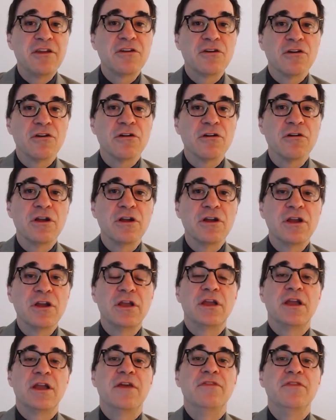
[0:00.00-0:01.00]
occur,
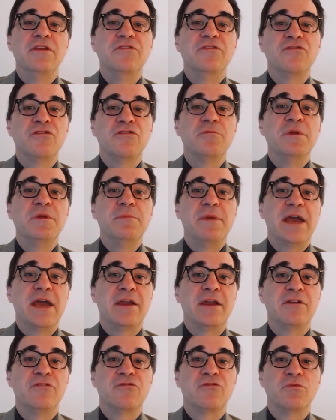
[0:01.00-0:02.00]
and these should be
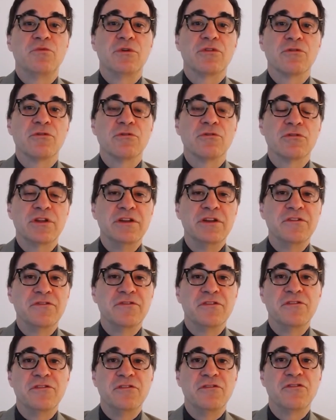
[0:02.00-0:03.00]
managed with early
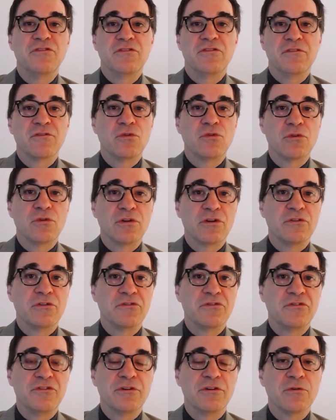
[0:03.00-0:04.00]
institution of
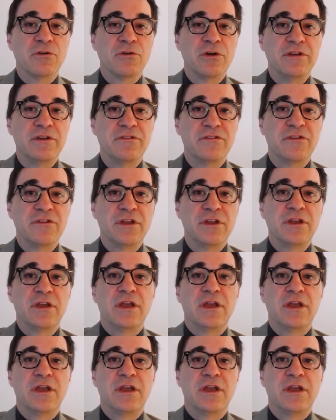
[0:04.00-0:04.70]
corticosteroids